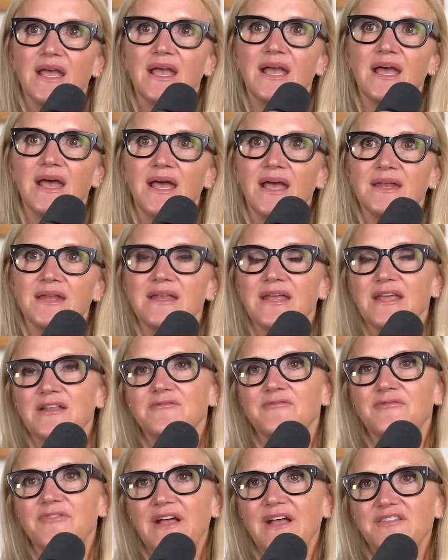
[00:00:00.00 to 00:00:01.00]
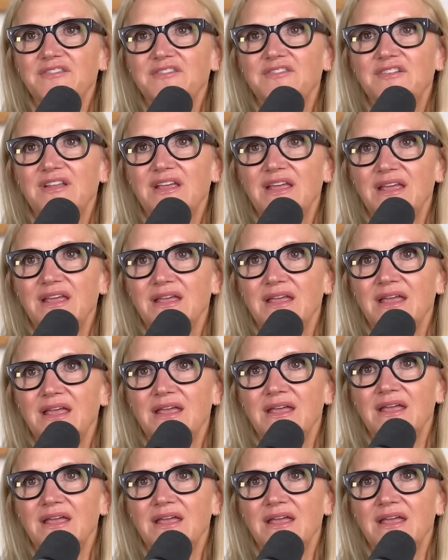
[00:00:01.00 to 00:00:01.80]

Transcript: and investing